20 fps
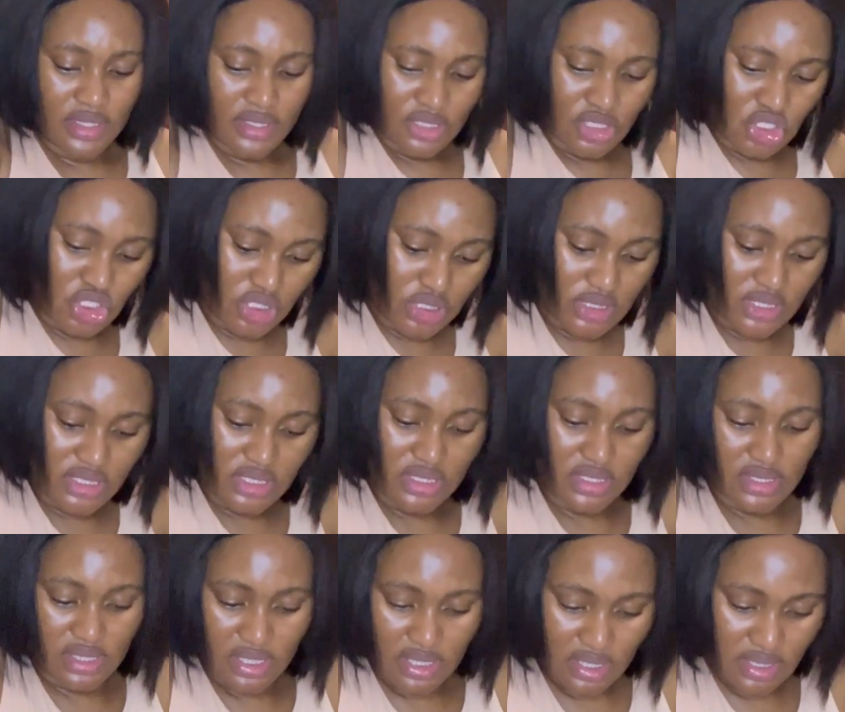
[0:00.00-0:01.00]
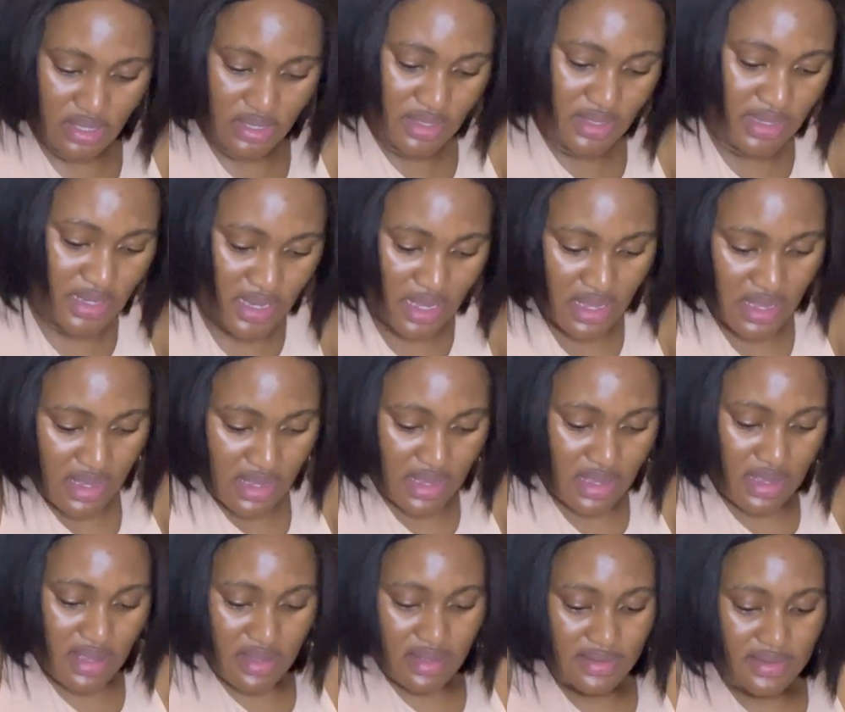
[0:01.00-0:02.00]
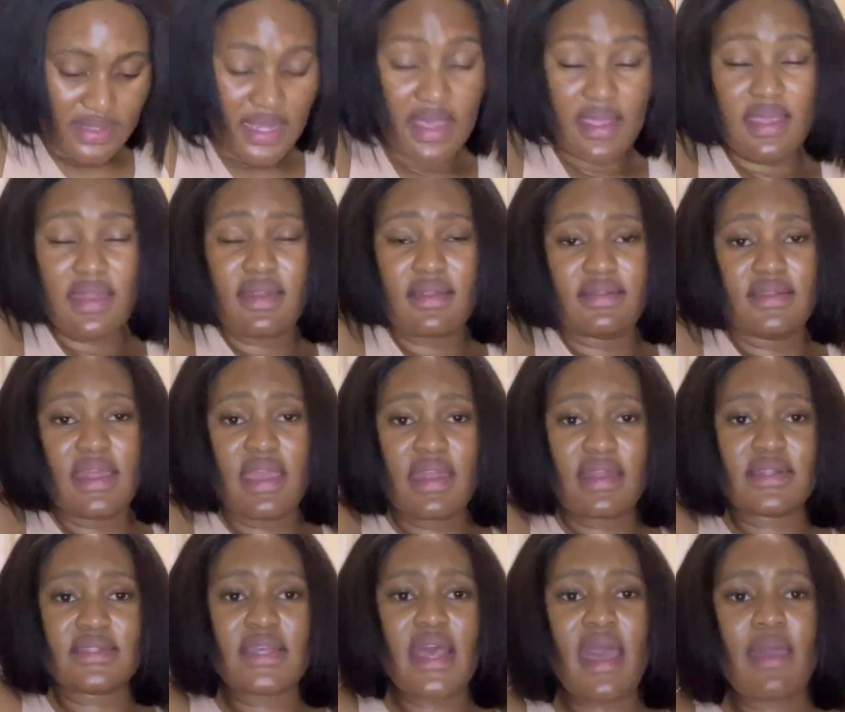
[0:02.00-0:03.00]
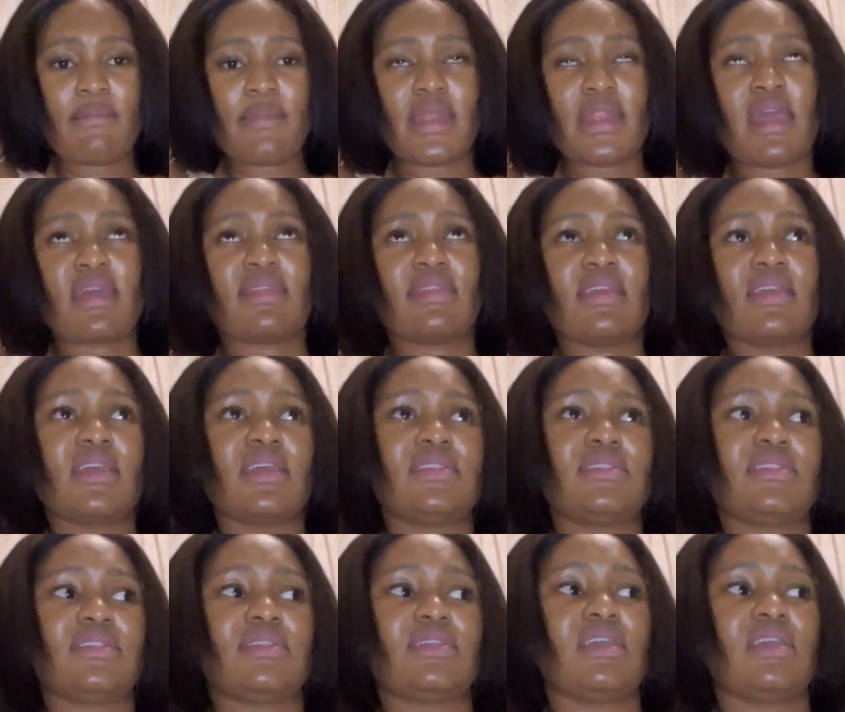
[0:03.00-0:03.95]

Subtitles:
just take it a day at a time. And I think it's